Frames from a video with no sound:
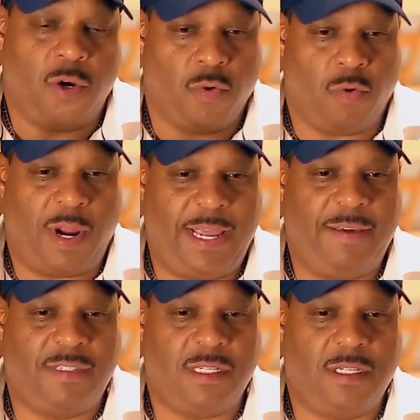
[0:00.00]

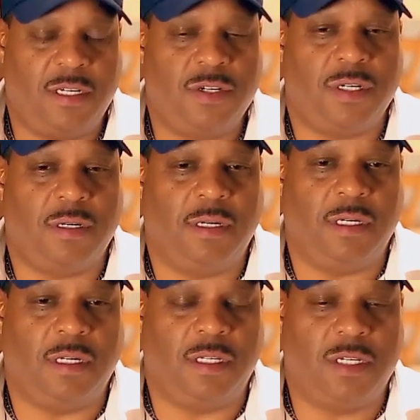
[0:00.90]
grave decision, and
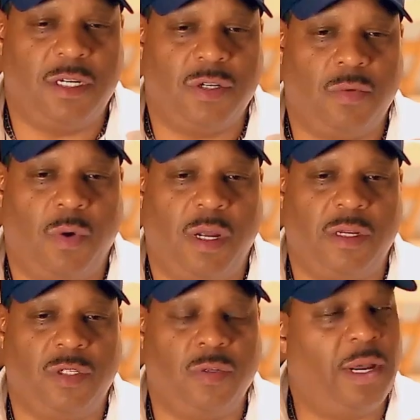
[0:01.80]
the decision
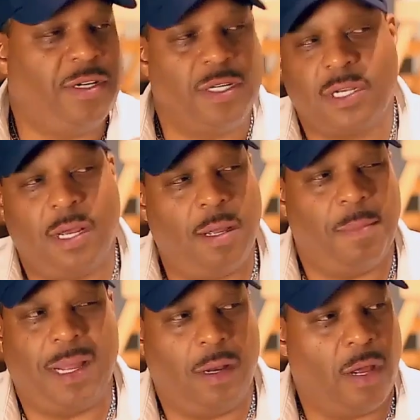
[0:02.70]
was, do I just cut
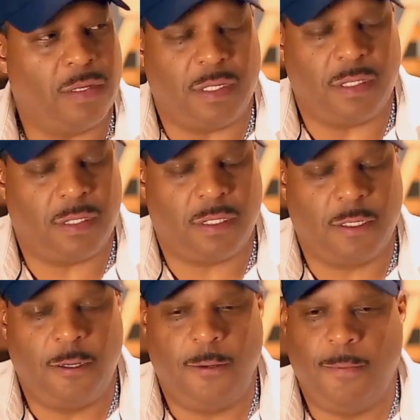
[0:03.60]
my losses
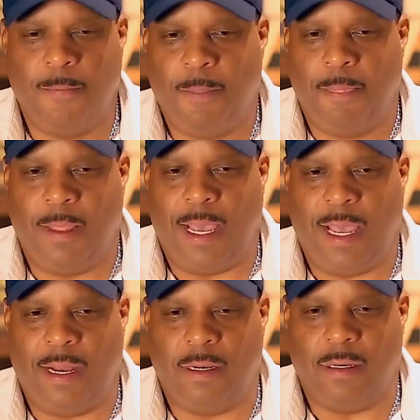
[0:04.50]

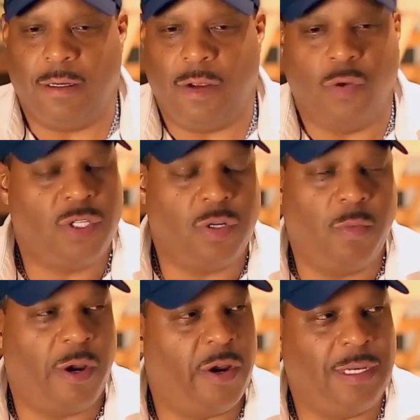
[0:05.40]
and go
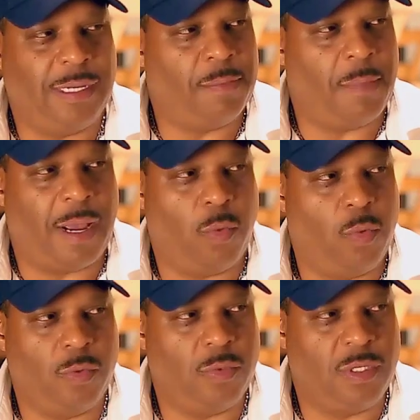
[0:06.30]
somewhere and lick my
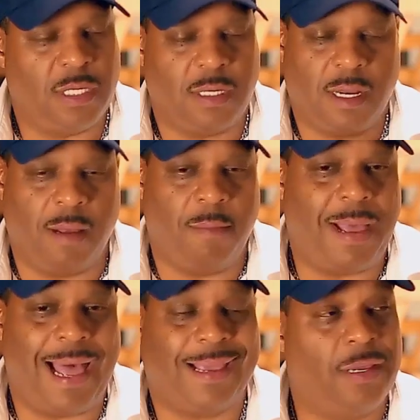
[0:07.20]
wounds and come
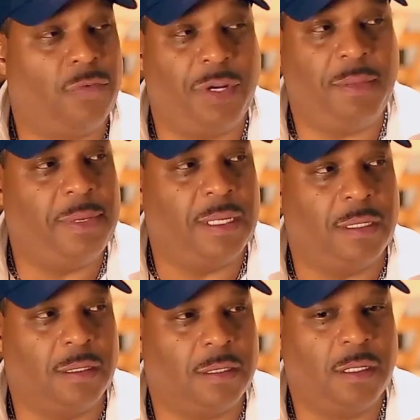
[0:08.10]
back and
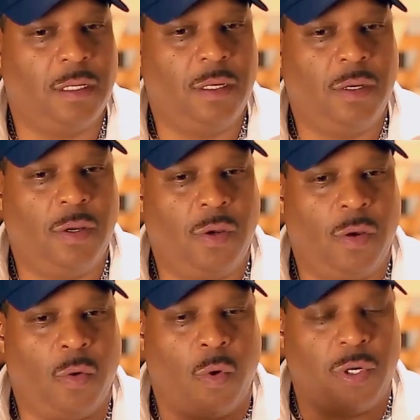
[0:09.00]
rebuild,
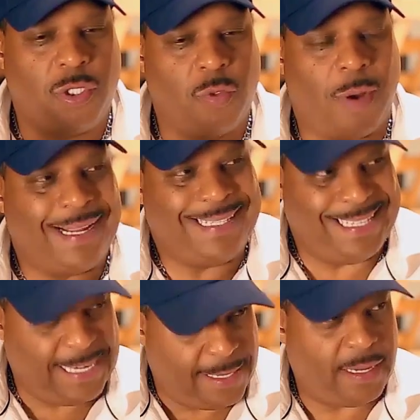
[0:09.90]
or do I
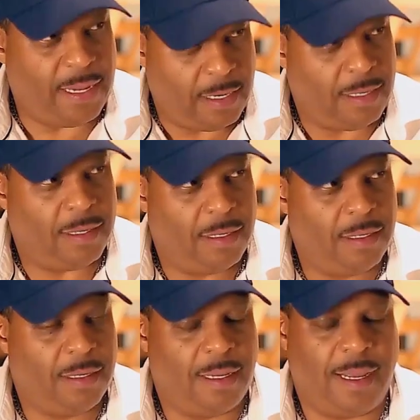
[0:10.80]
dig in
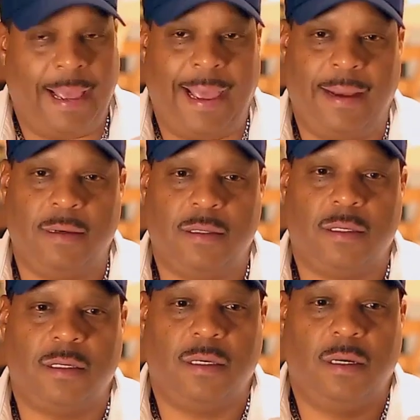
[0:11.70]

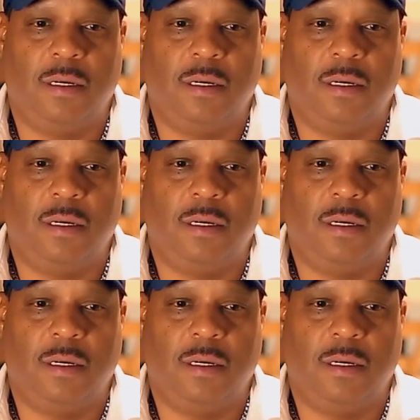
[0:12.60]
and